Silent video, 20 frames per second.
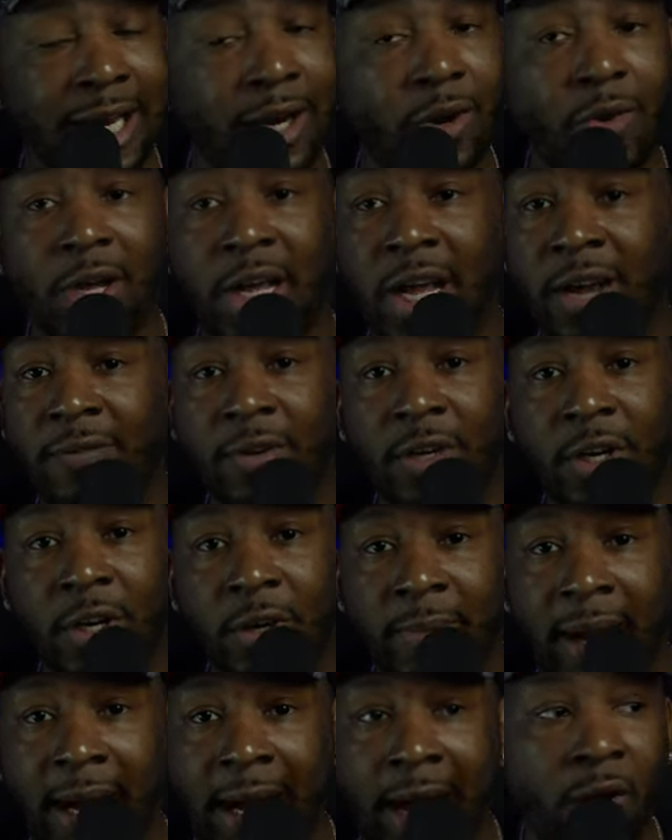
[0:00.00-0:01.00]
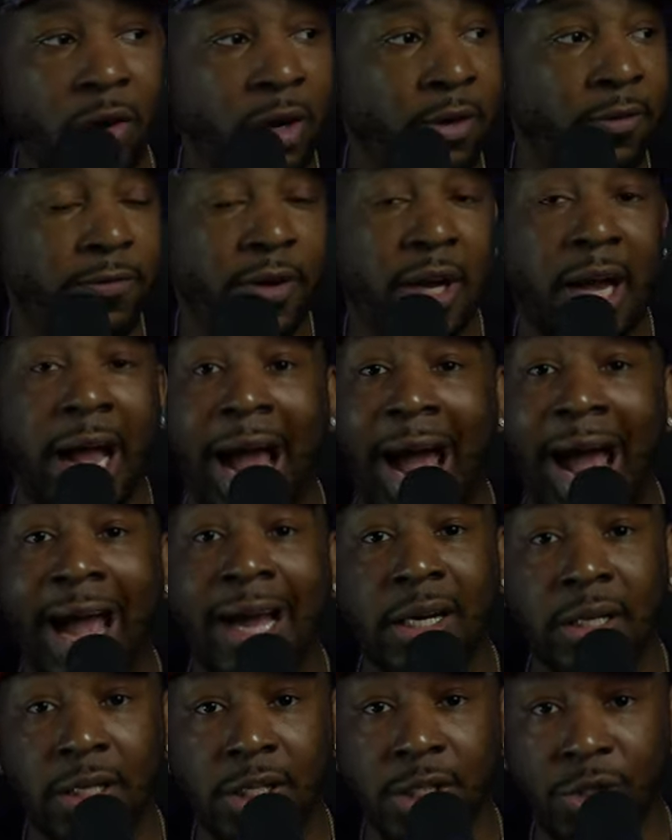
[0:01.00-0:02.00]
They don't ever look back. I don't give a fuck
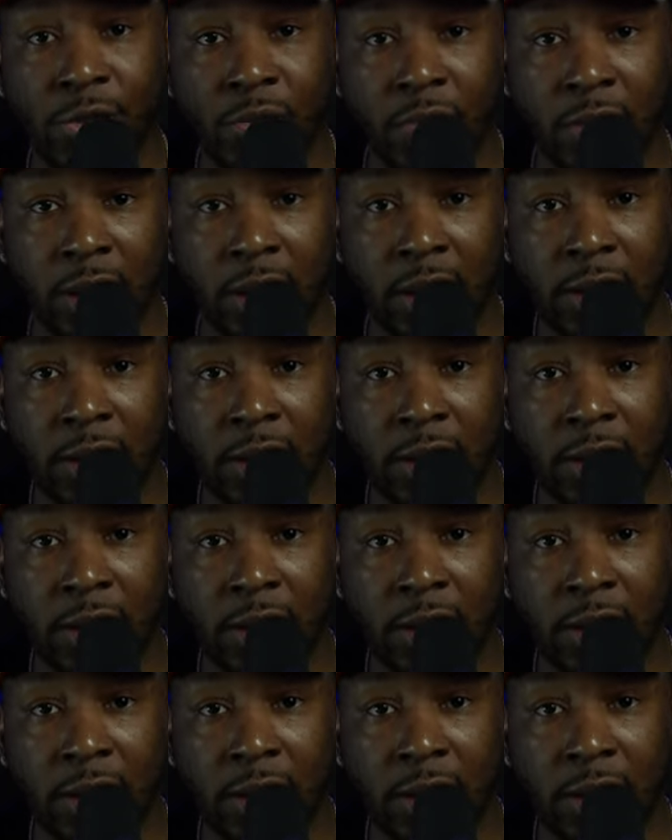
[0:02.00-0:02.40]
how good you